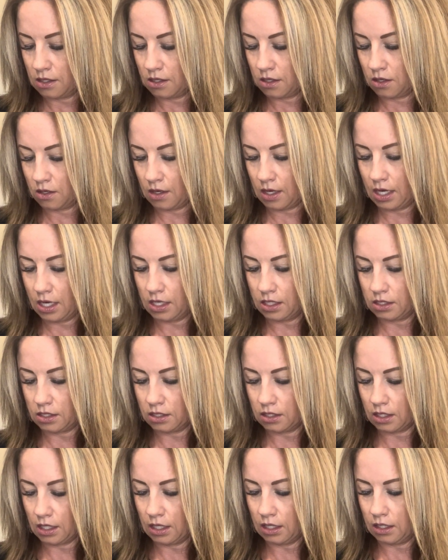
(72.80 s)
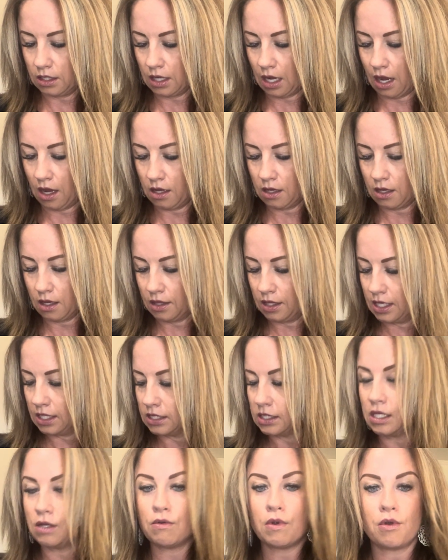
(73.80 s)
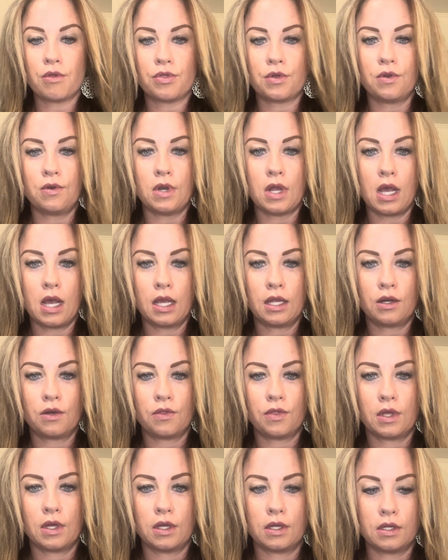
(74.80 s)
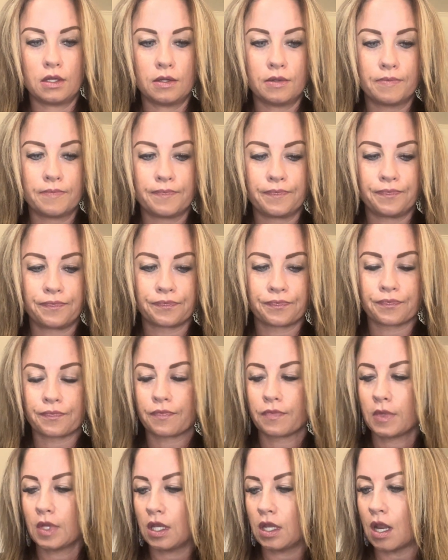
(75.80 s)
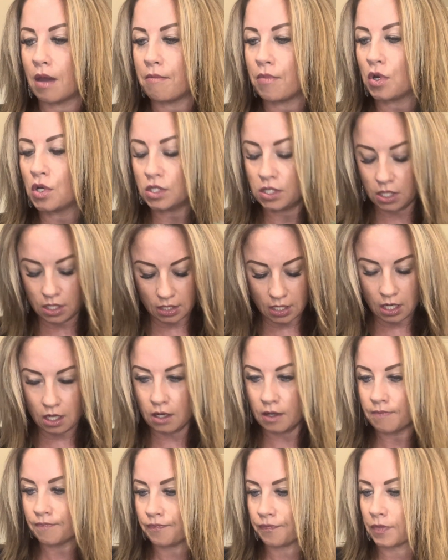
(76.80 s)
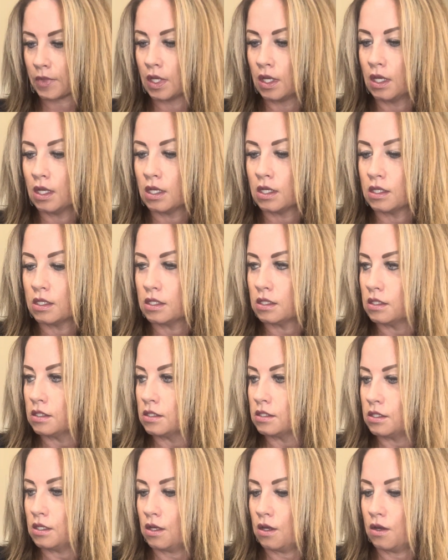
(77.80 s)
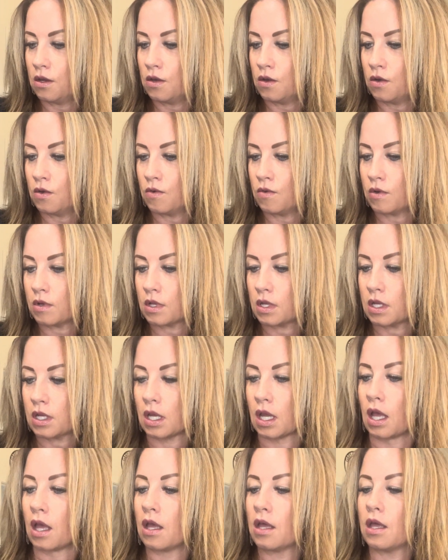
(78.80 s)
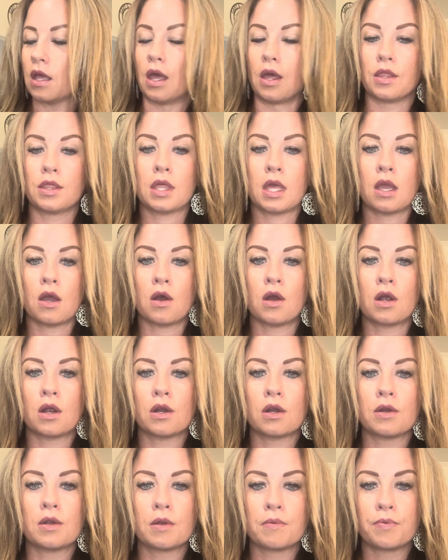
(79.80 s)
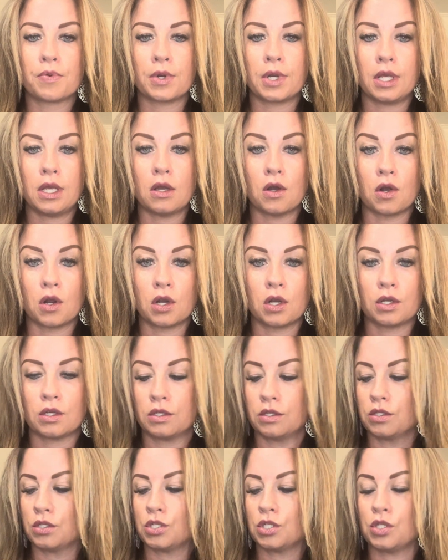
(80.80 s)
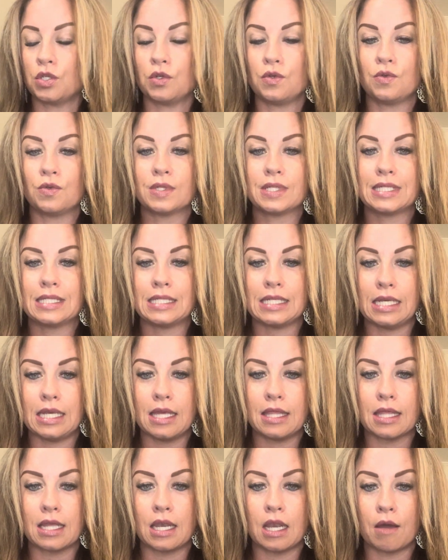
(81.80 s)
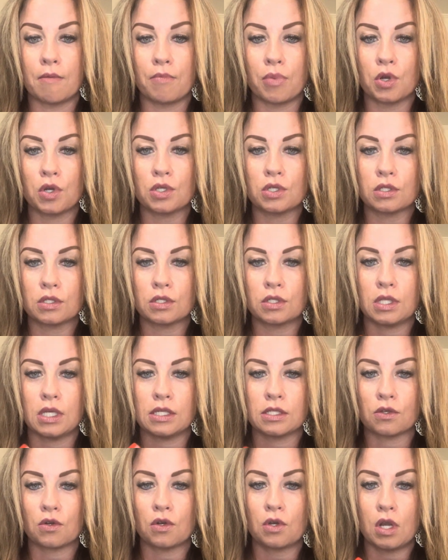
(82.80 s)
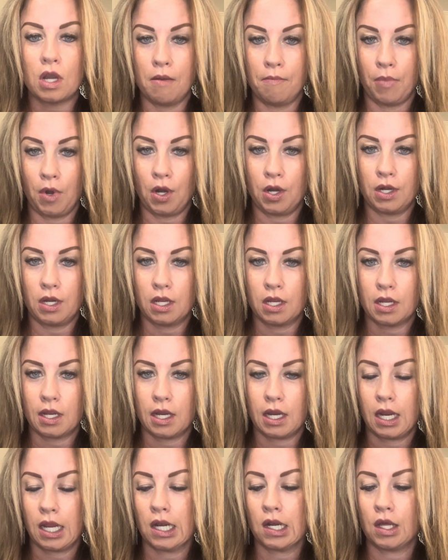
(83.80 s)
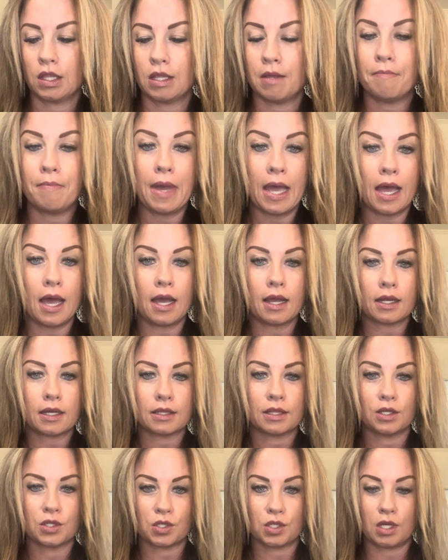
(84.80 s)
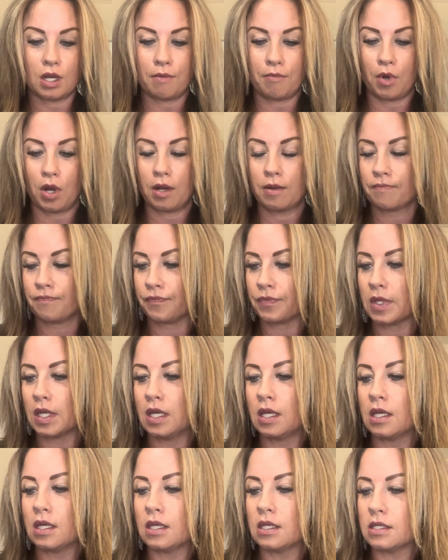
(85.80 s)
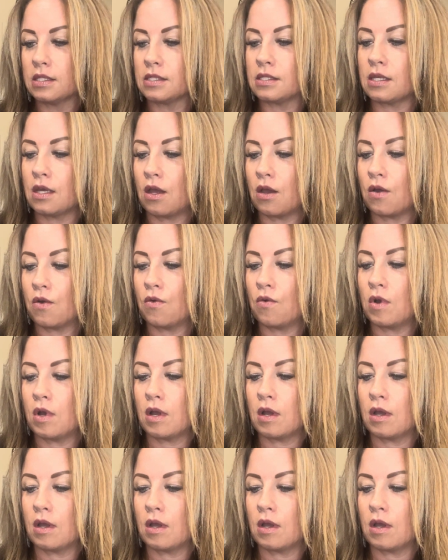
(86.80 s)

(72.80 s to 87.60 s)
or 8, like, yeah, I think 0 through 9 are the numbers on there. So they are pretty hard to see the numbers. These are numbered, and on the back there's a number. So